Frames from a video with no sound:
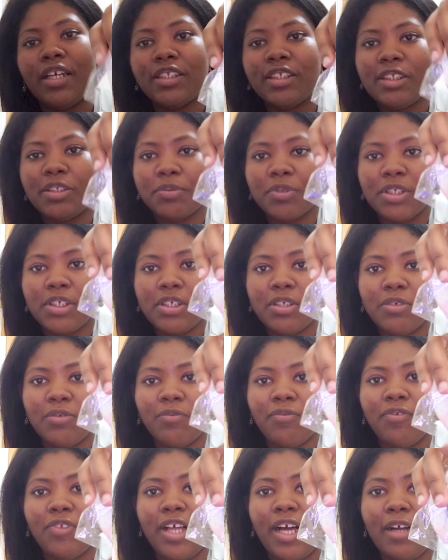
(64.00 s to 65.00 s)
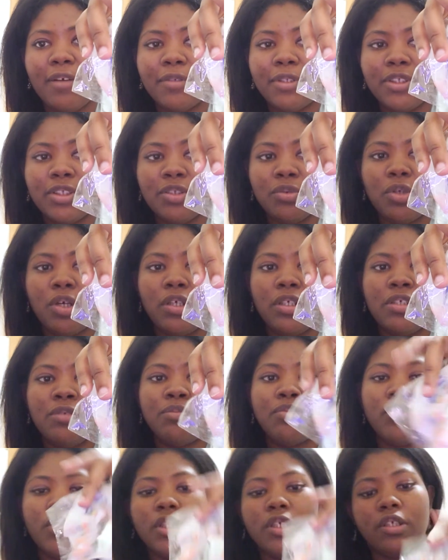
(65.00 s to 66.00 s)
has these really cute flowers
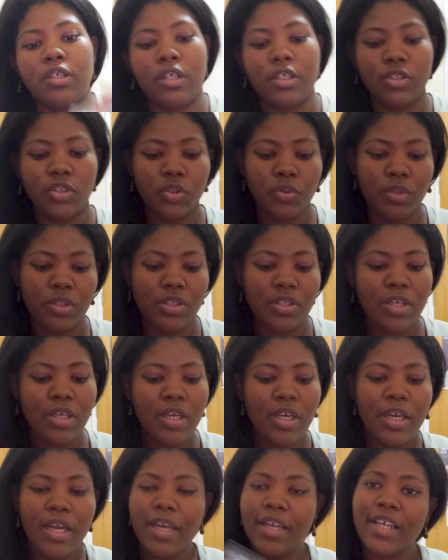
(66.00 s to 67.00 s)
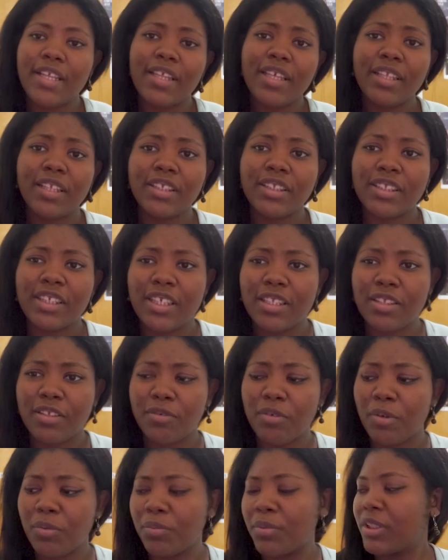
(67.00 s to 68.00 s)
embroidered onto and I think this is like
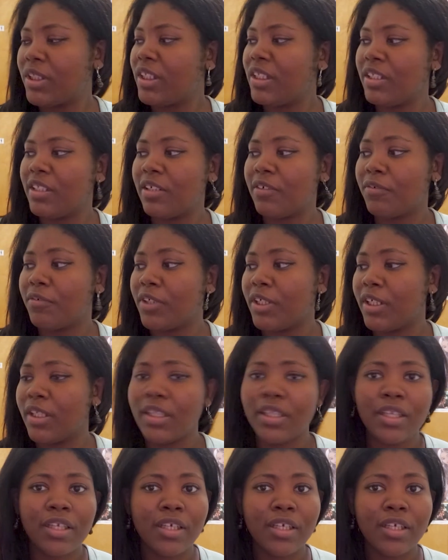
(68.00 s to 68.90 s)
a really different